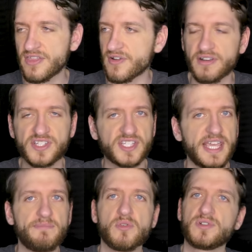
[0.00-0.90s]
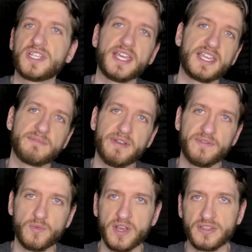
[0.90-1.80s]
There aren't skateboards hanging up
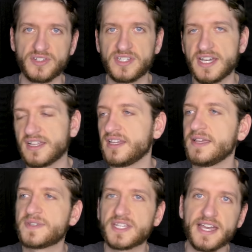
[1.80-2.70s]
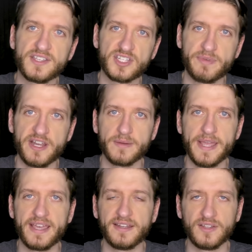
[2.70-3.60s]
everywhere. There's not a life-size
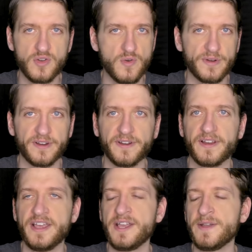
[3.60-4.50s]
Spider-Man in the corner.